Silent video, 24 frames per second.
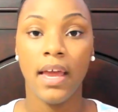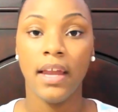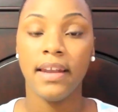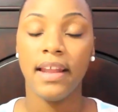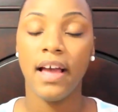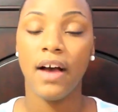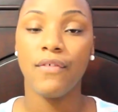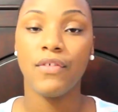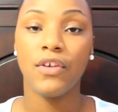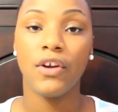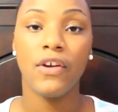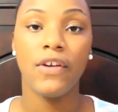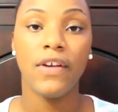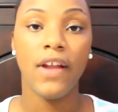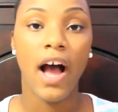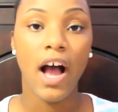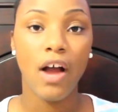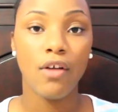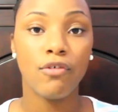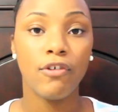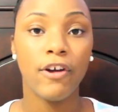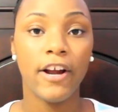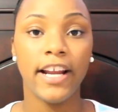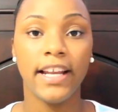Now, if you're
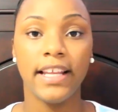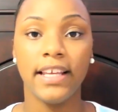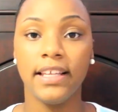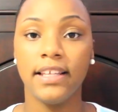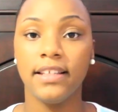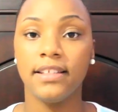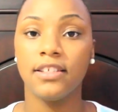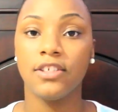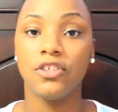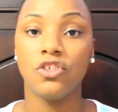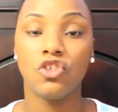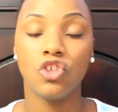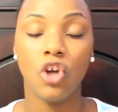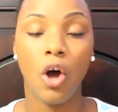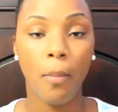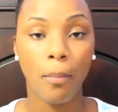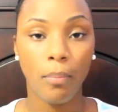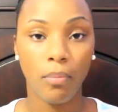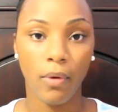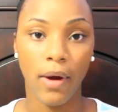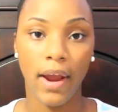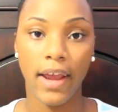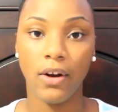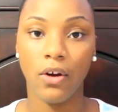not ready to
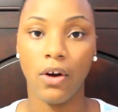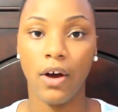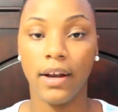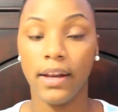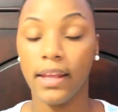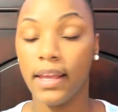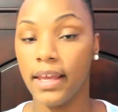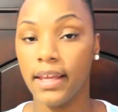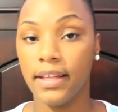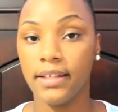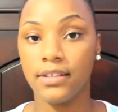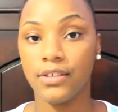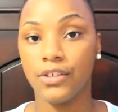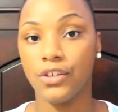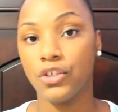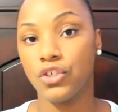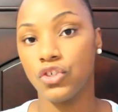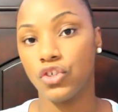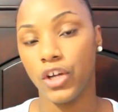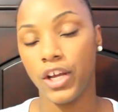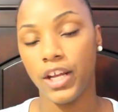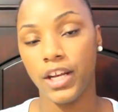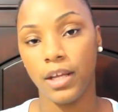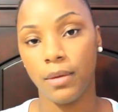jump right on into the
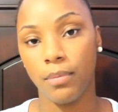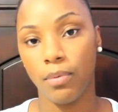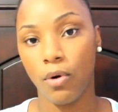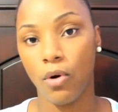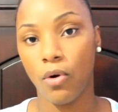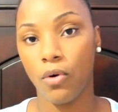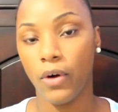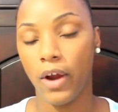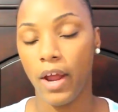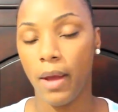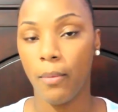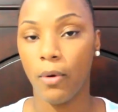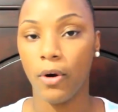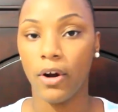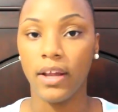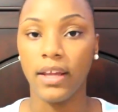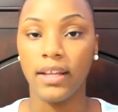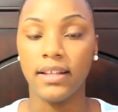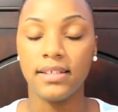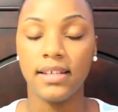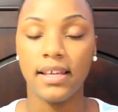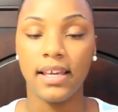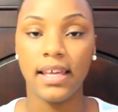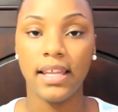training program or
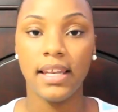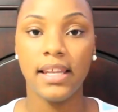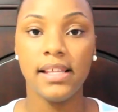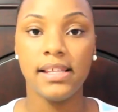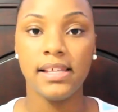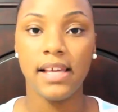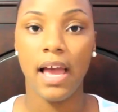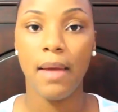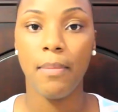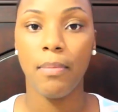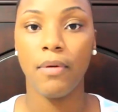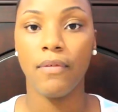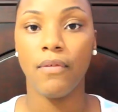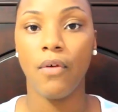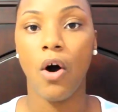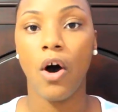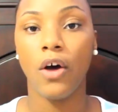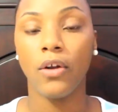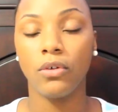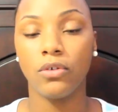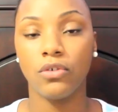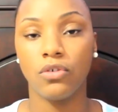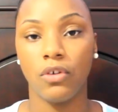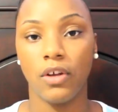into any type of
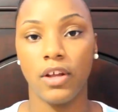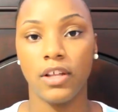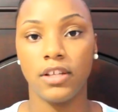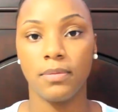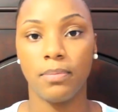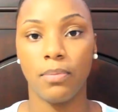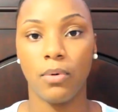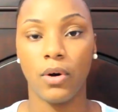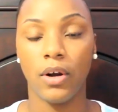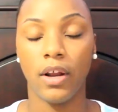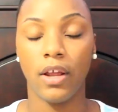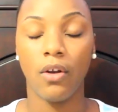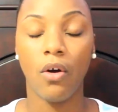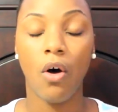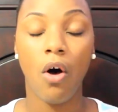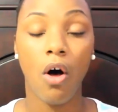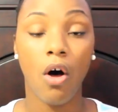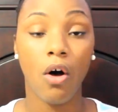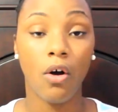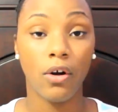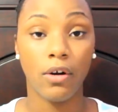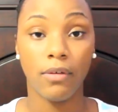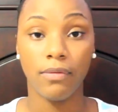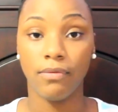auto transport at
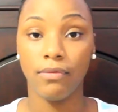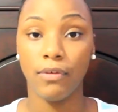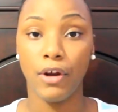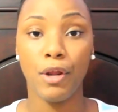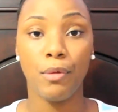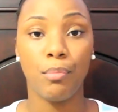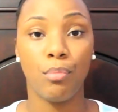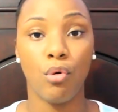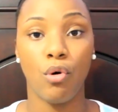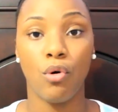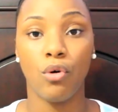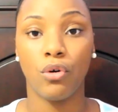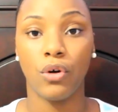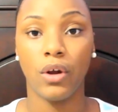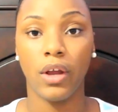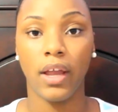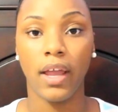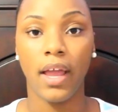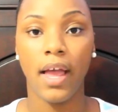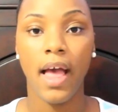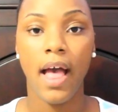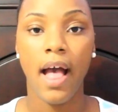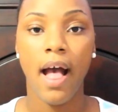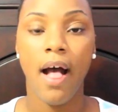all, or freight
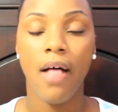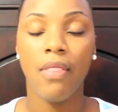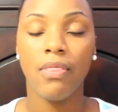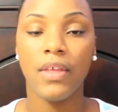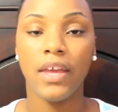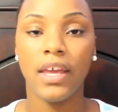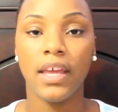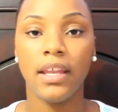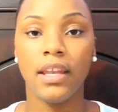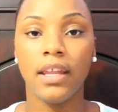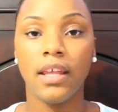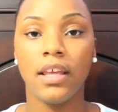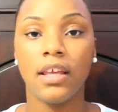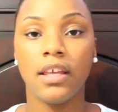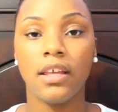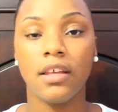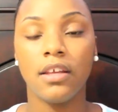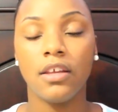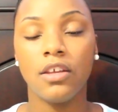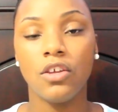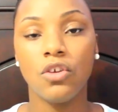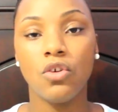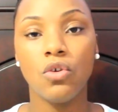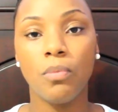brokering, then
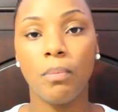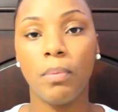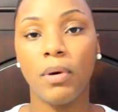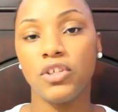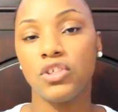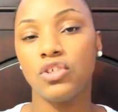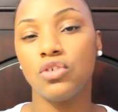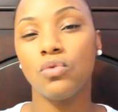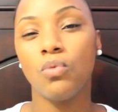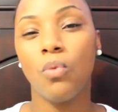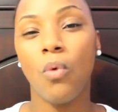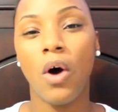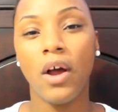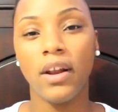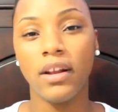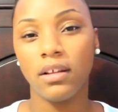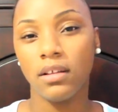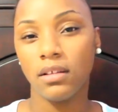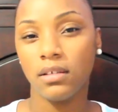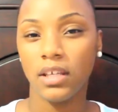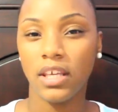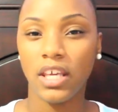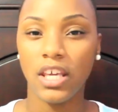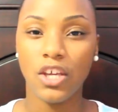you want
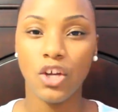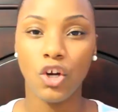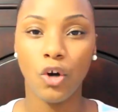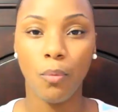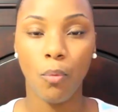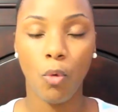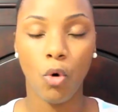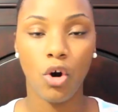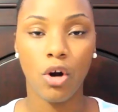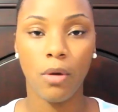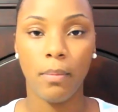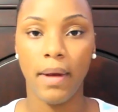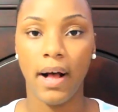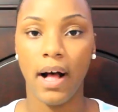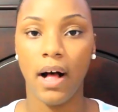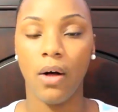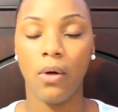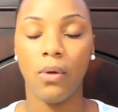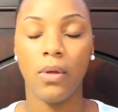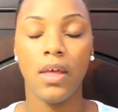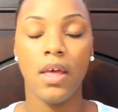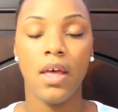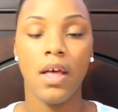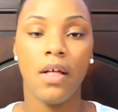to hear more
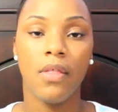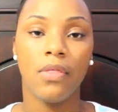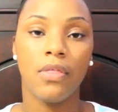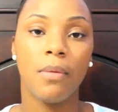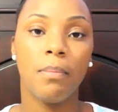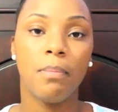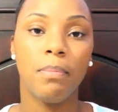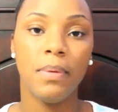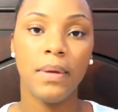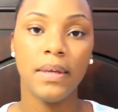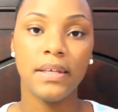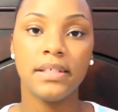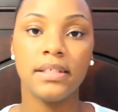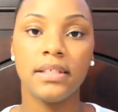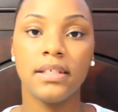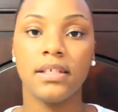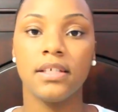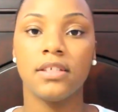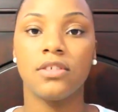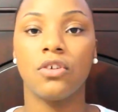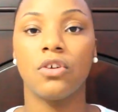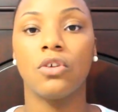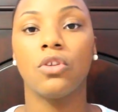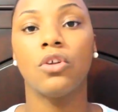about the
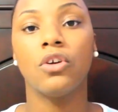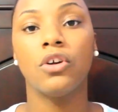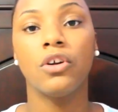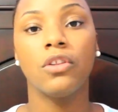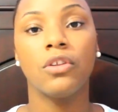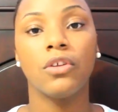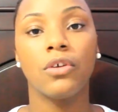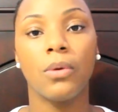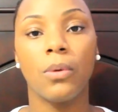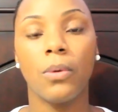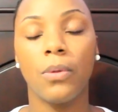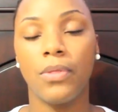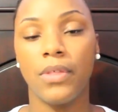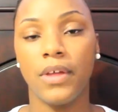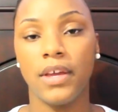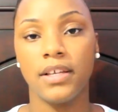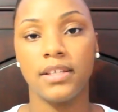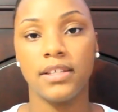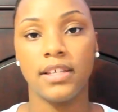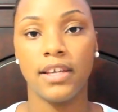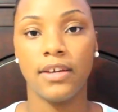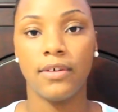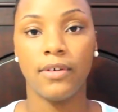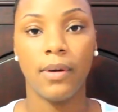business or learn little
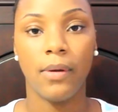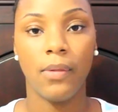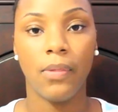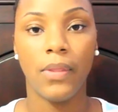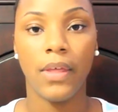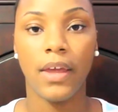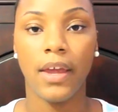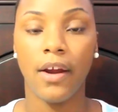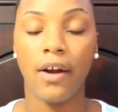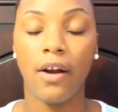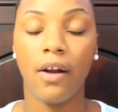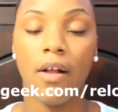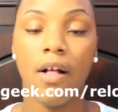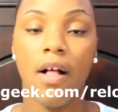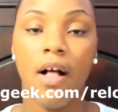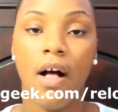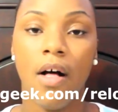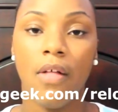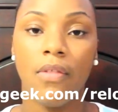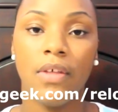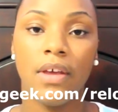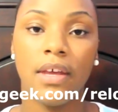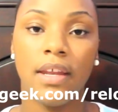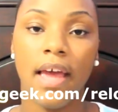things here and there,
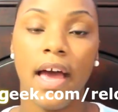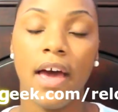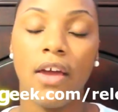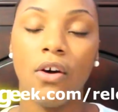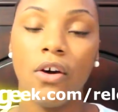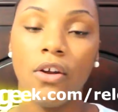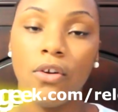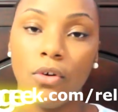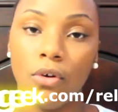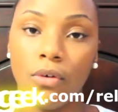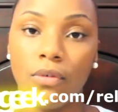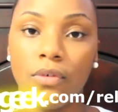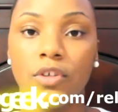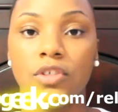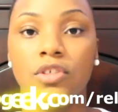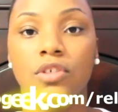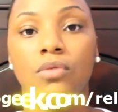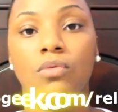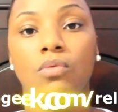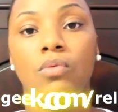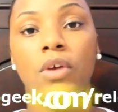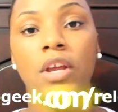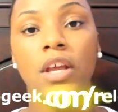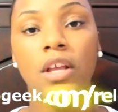then head on over
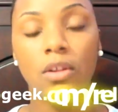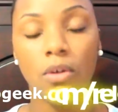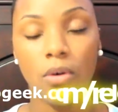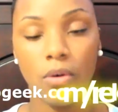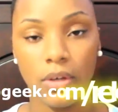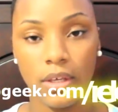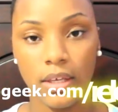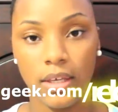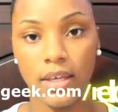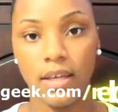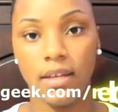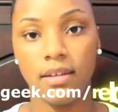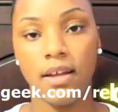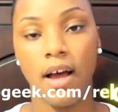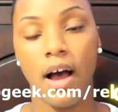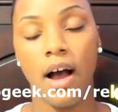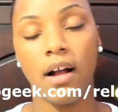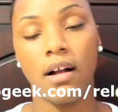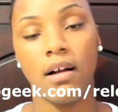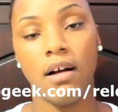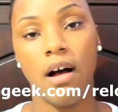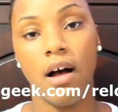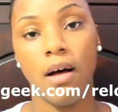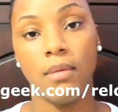to
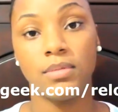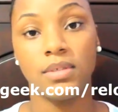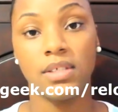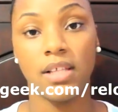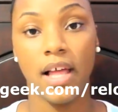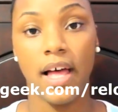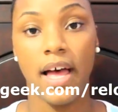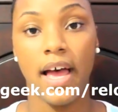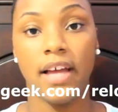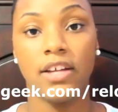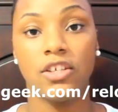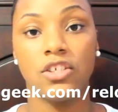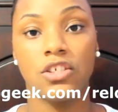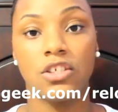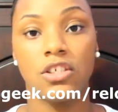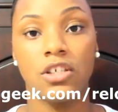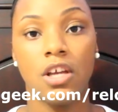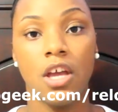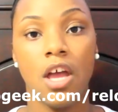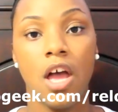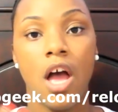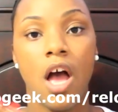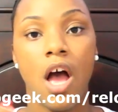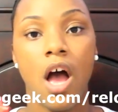
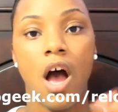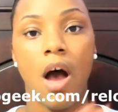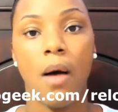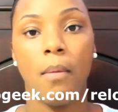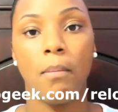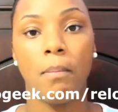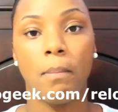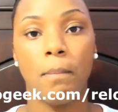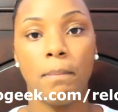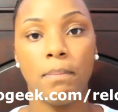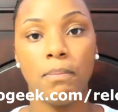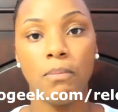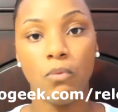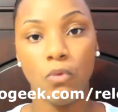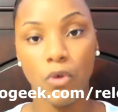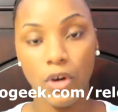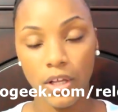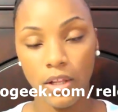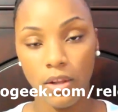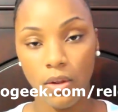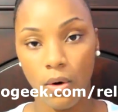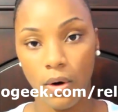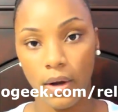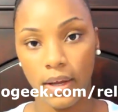
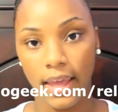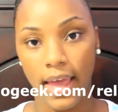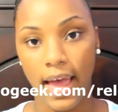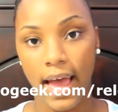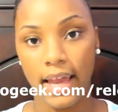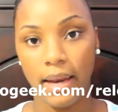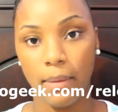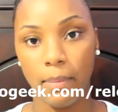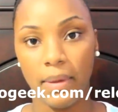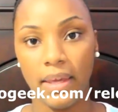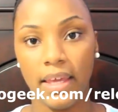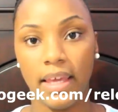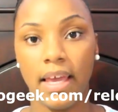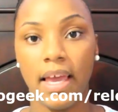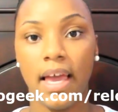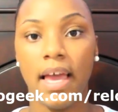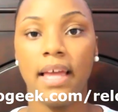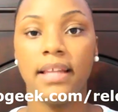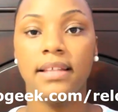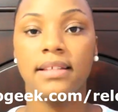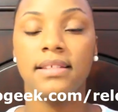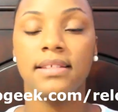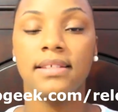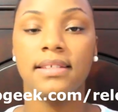ReloGeek.com/ReloAcademy
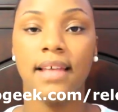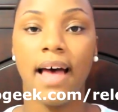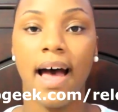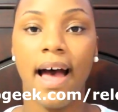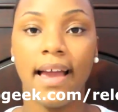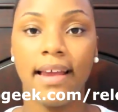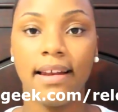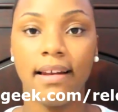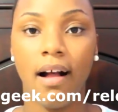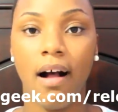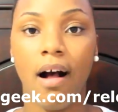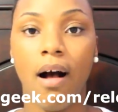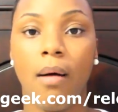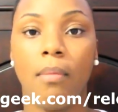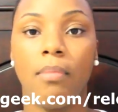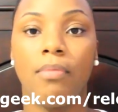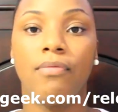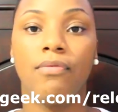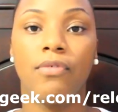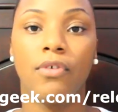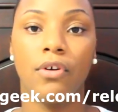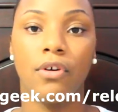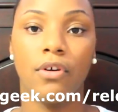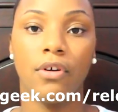and sign up
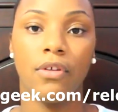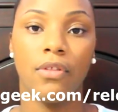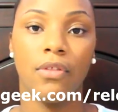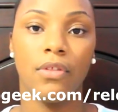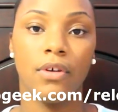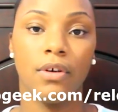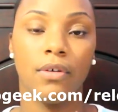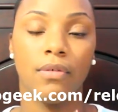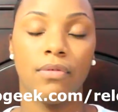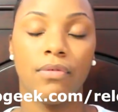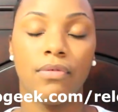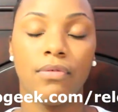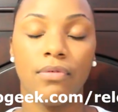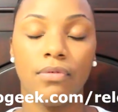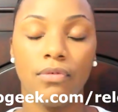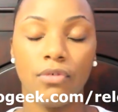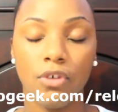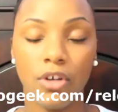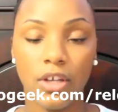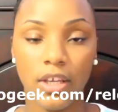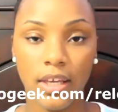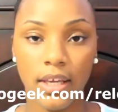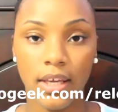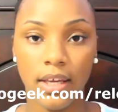for the
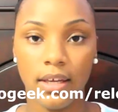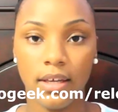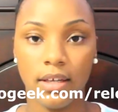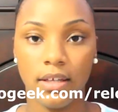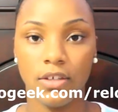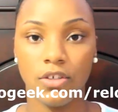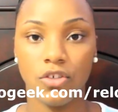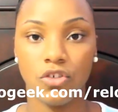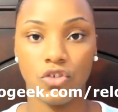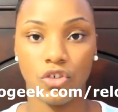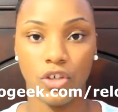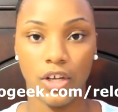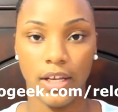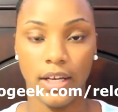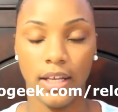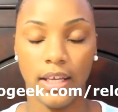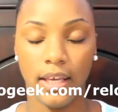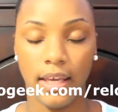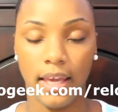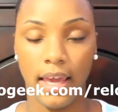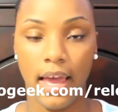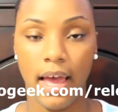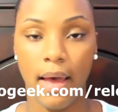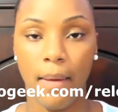free
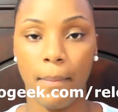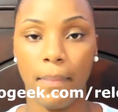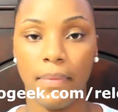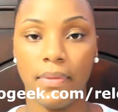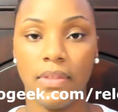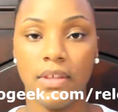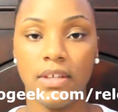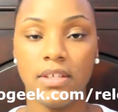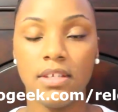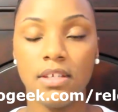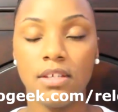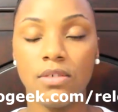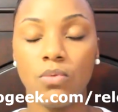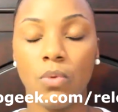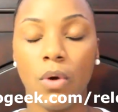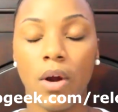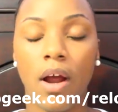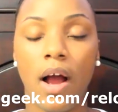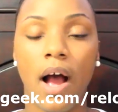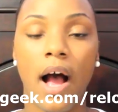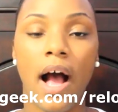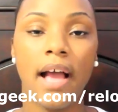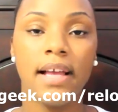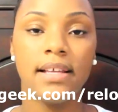training camp. This is
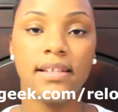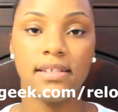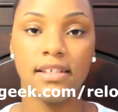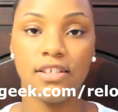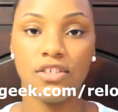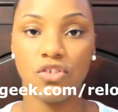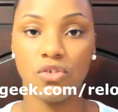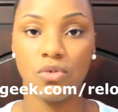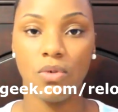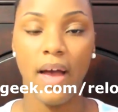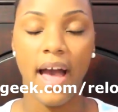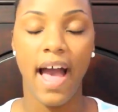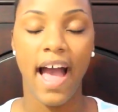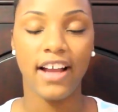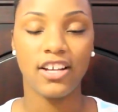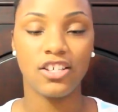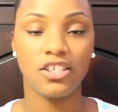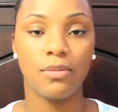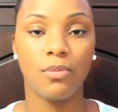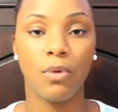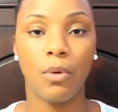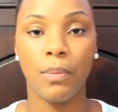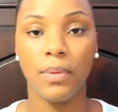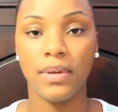where I send you
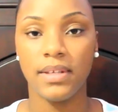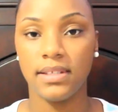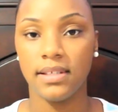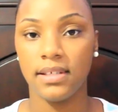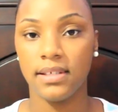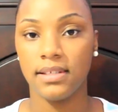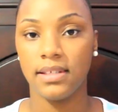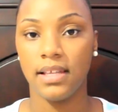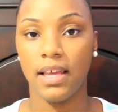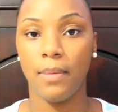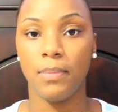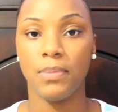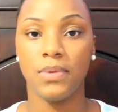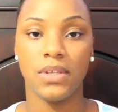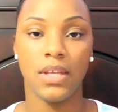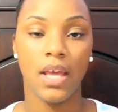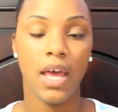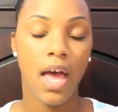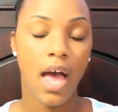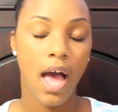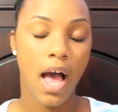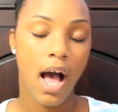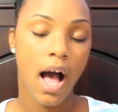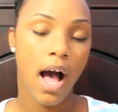actionable business tips.
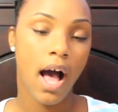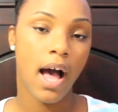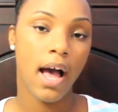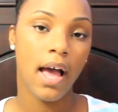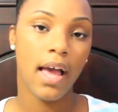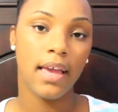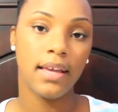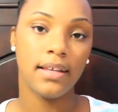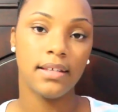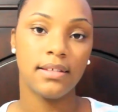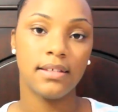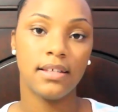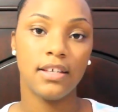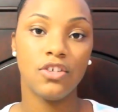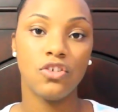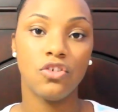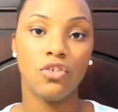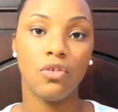I send you